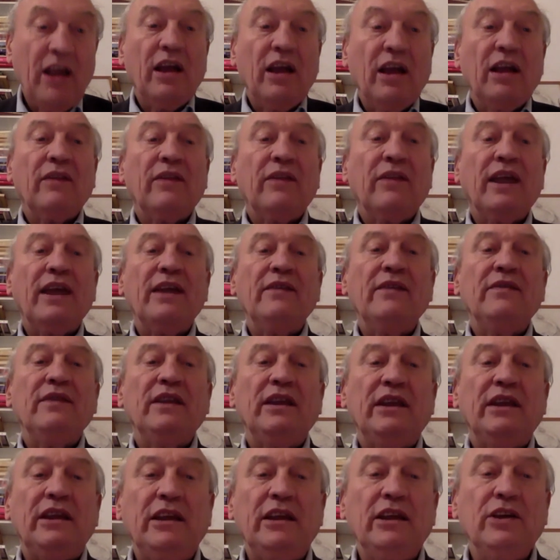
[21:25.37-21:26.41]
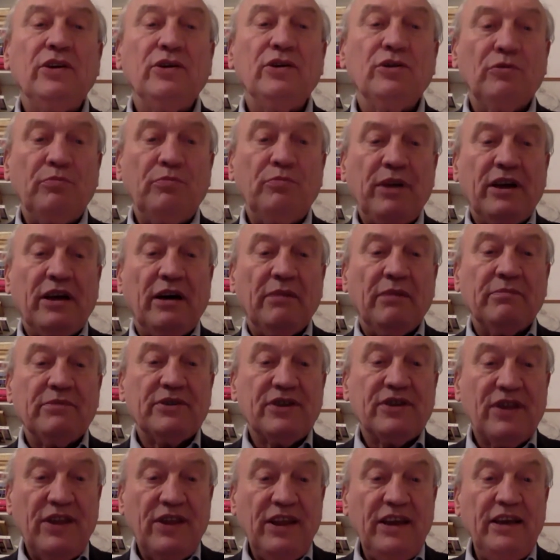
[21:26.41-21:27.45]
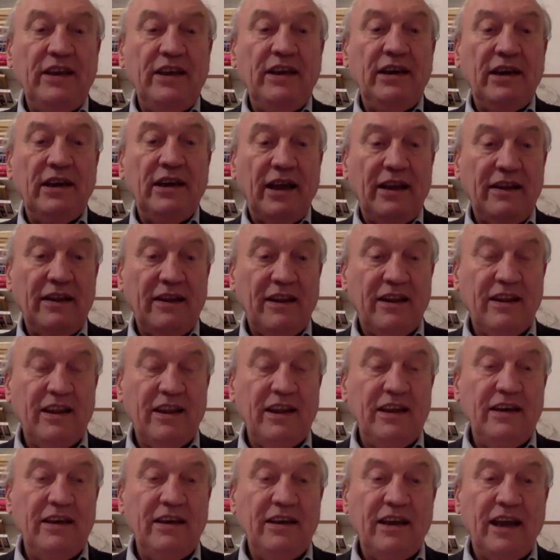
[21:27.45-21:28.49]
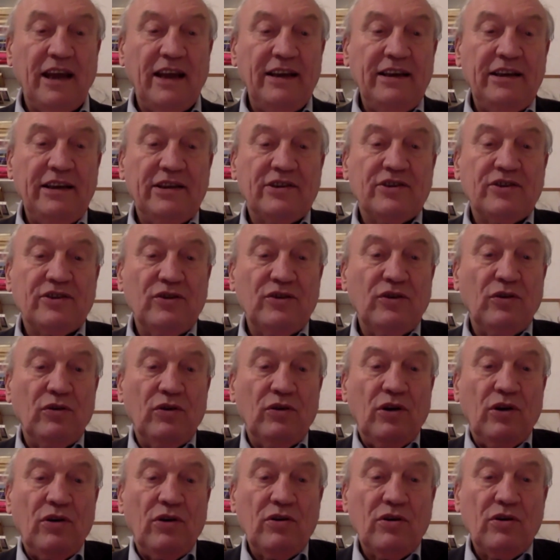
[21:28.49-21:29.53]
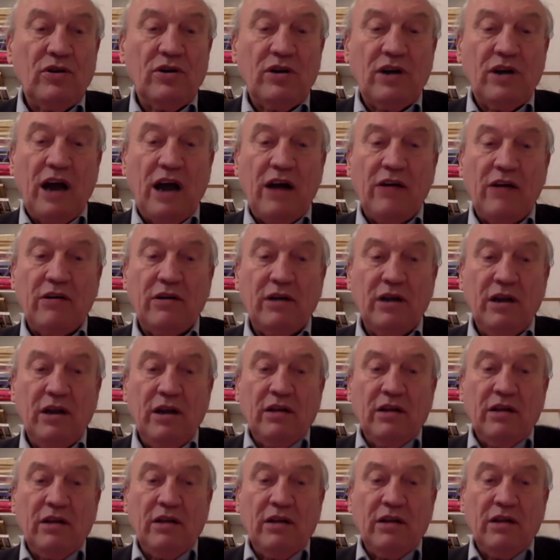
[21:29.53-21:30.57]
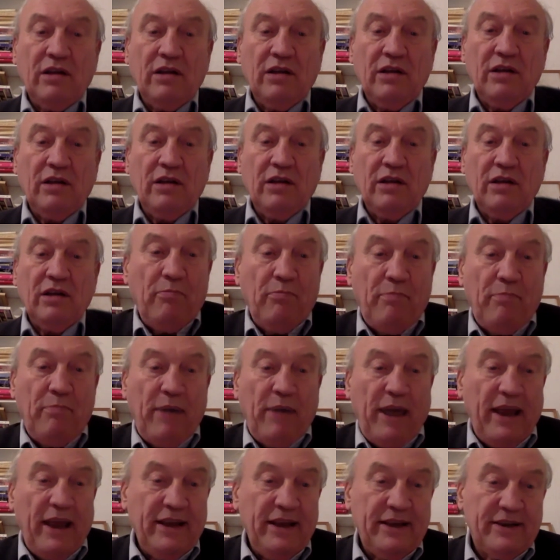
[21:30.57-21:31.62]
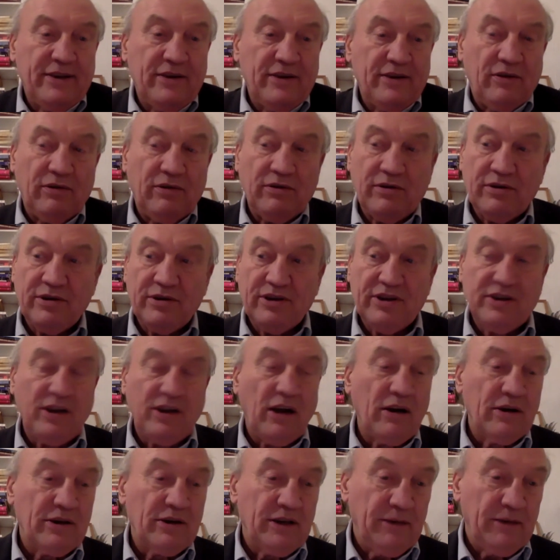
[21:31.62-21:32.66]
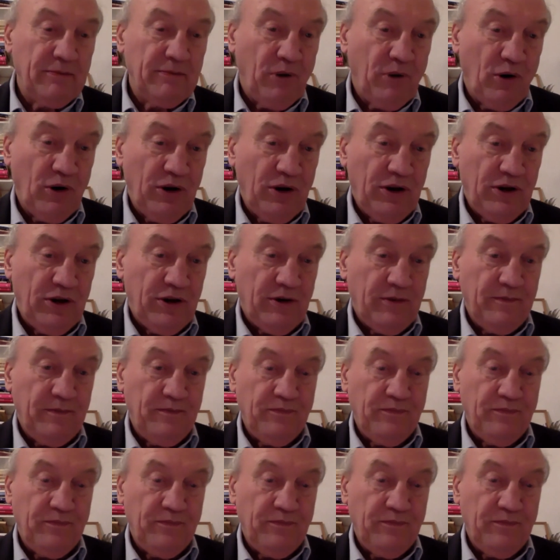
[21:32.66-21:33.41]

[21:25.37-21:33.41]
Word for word: Then the ego becomes thinned and thinned, and it's no longer our kind of home base or starting point.